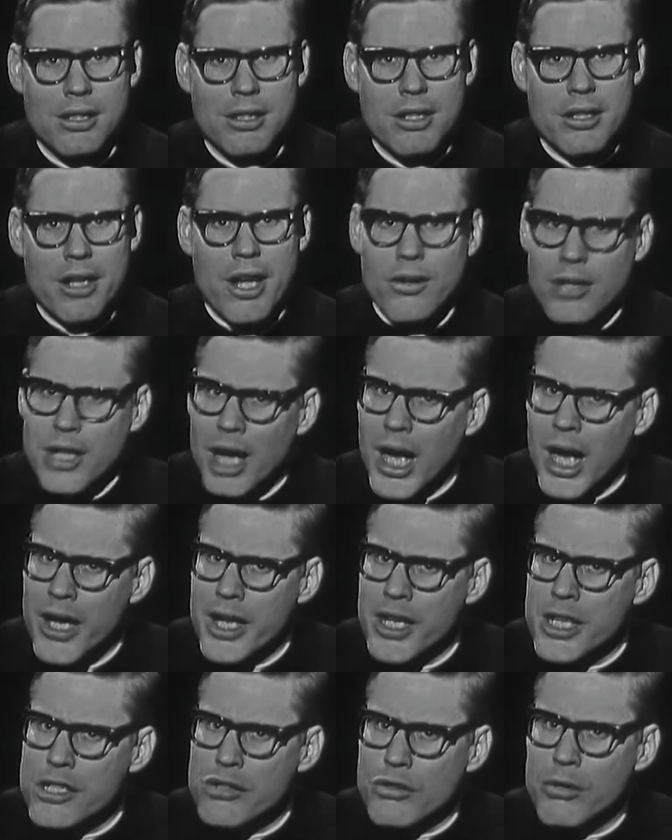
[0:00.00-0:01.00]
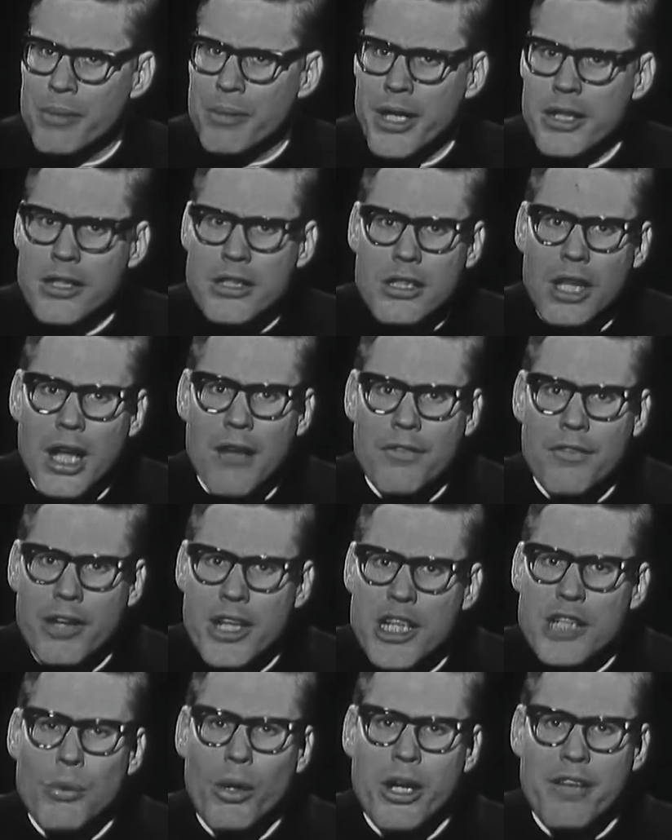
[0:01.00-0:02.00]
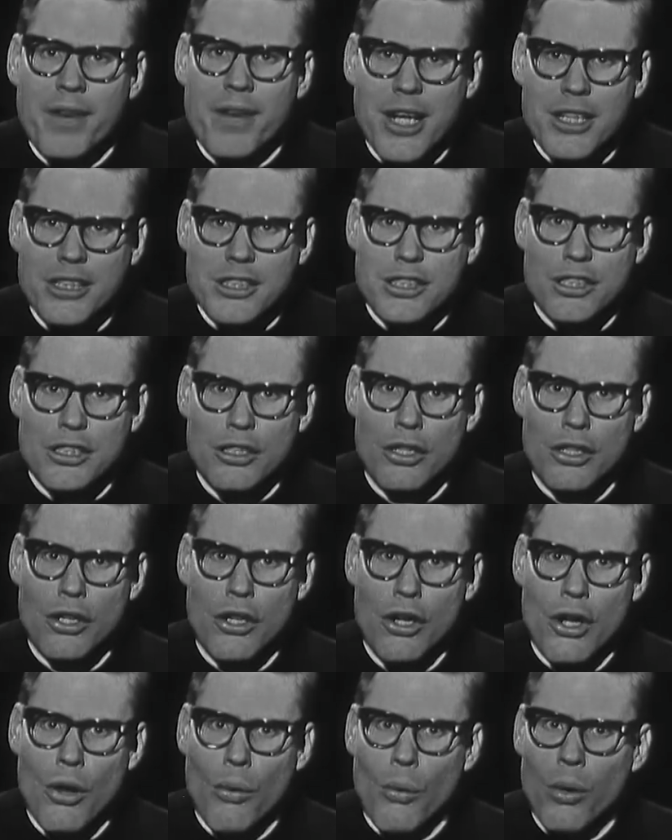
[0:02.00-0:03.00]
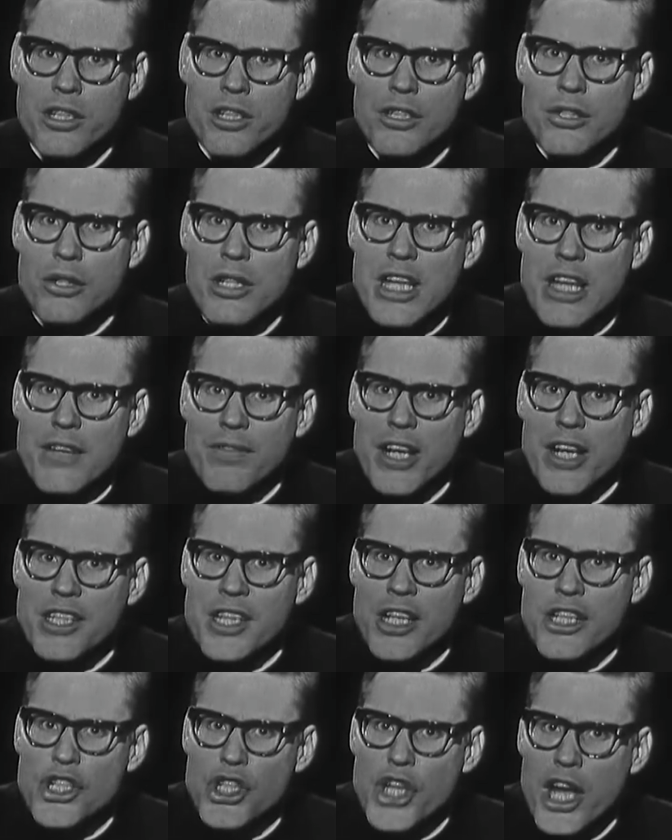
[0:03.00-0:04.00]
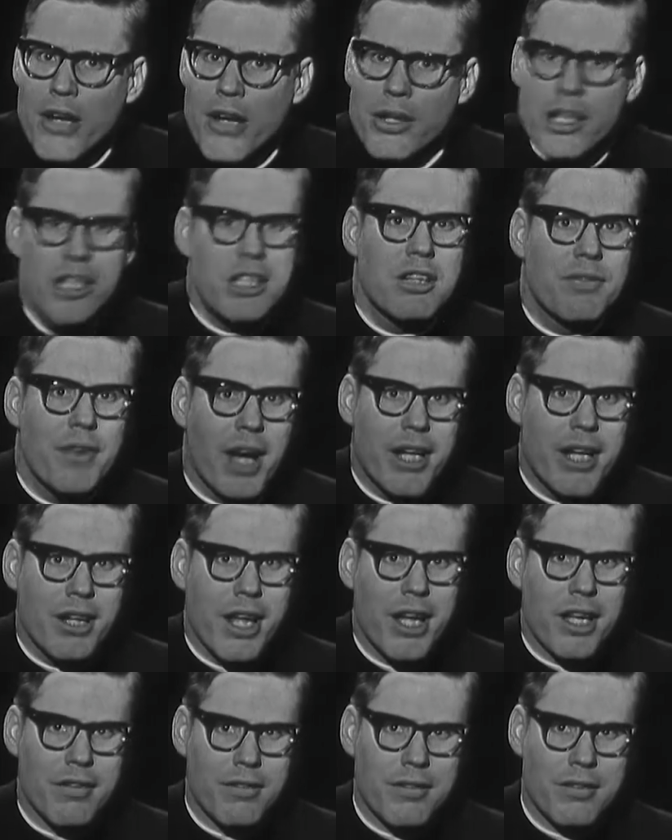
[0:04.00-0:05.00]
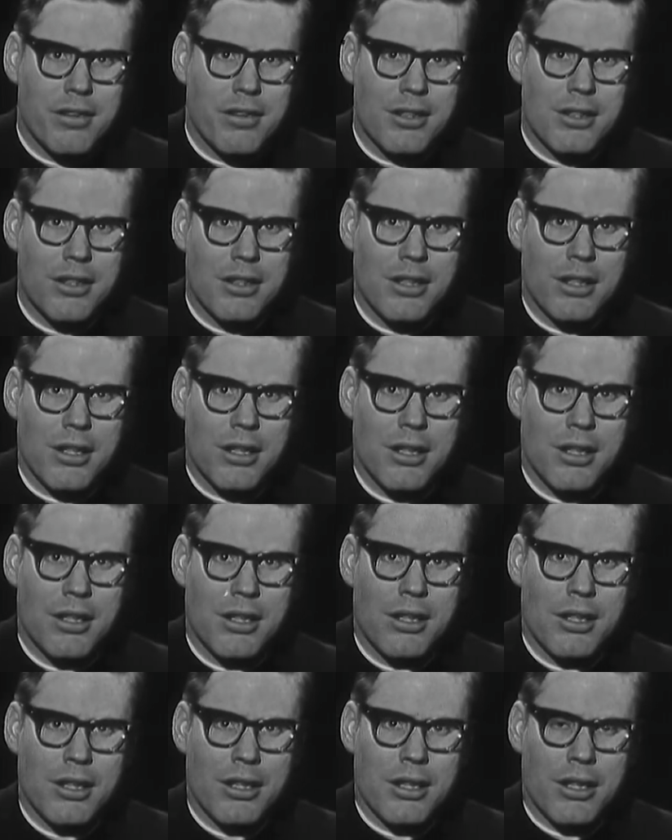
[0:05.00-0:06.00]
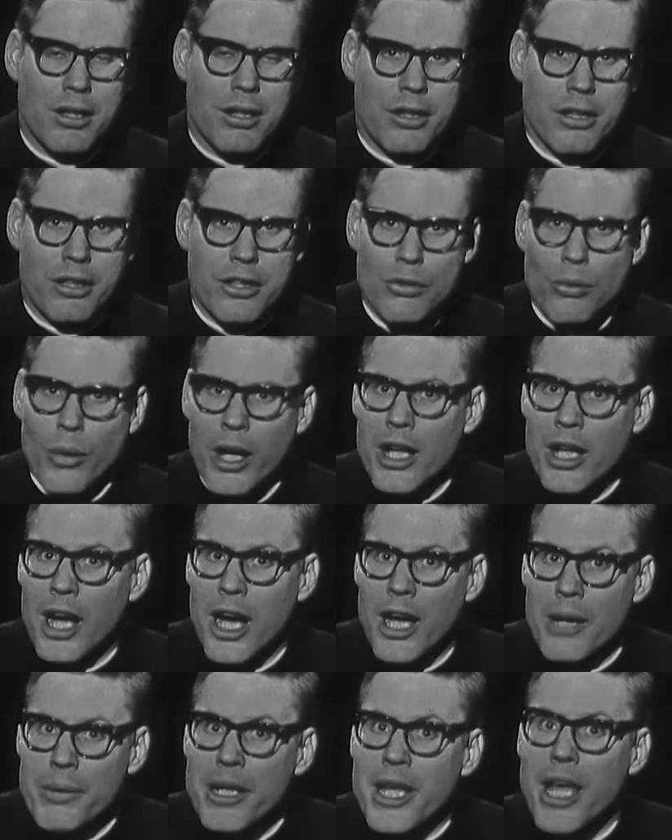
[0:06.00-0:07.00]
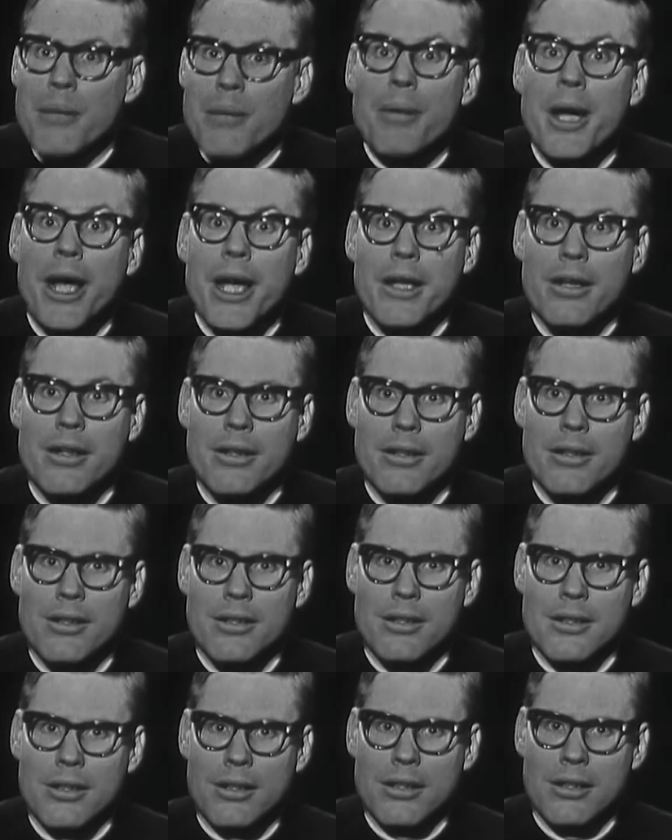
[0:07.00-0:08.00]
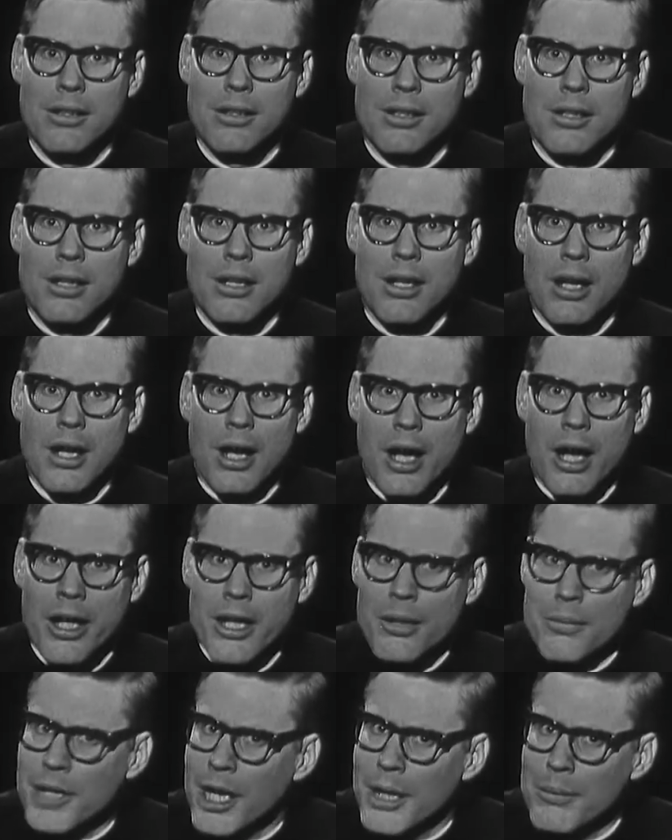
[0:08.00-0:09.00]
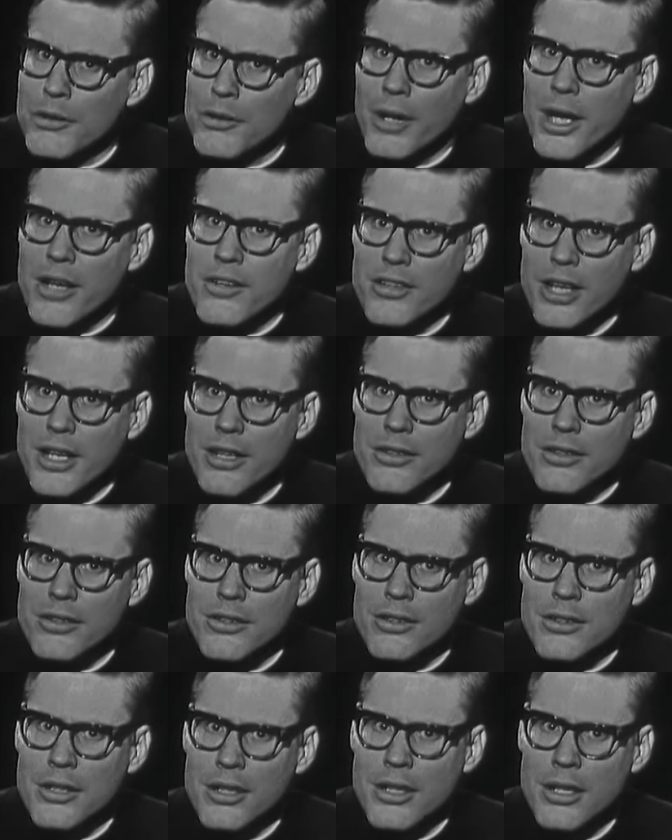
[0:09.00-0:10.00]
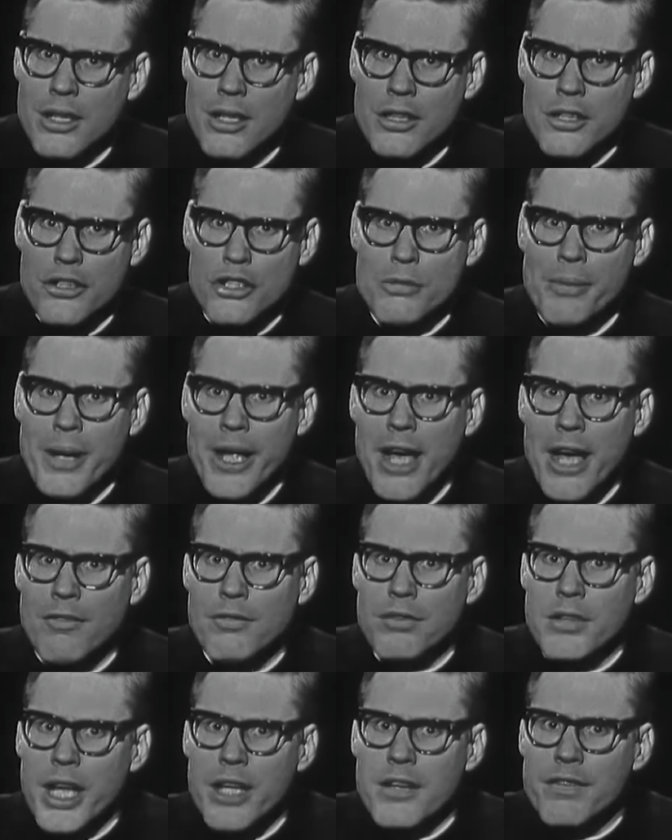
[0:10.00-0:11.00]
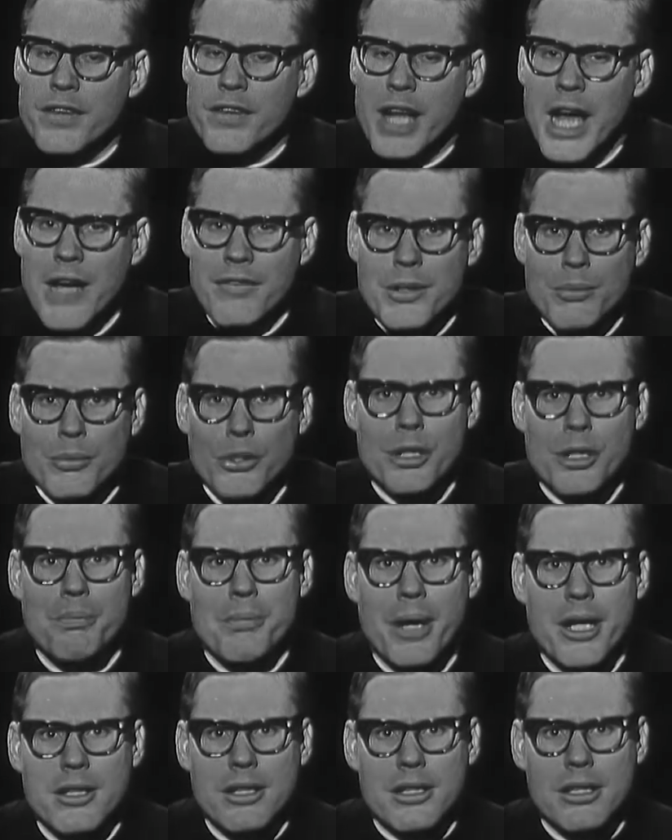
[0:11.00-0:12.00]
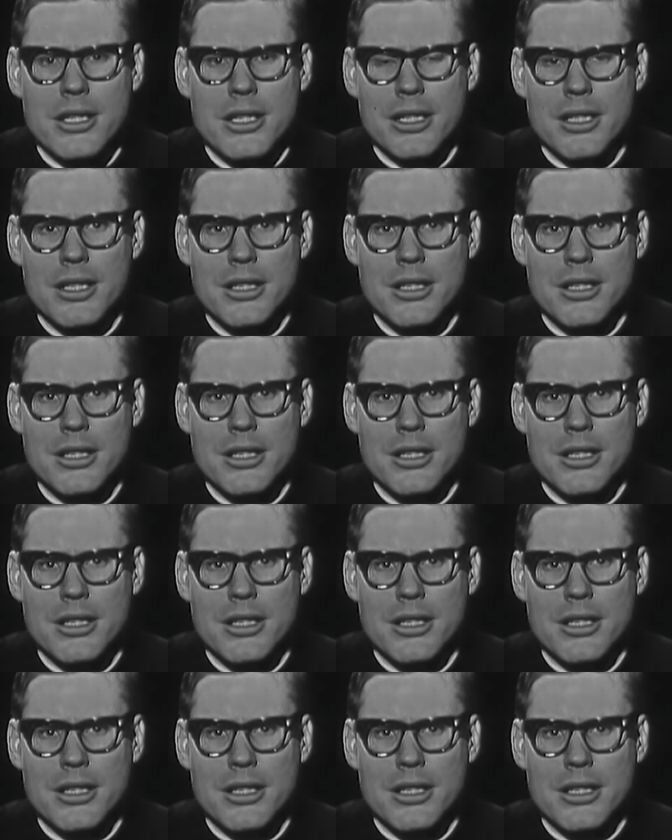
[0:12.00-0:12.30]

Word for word: Now, God, in his tremendous love for each one of us, wants to give us a share in his divine life. This is why God became man. "I am come," Christ says, "that you may have life and have it more abundantly."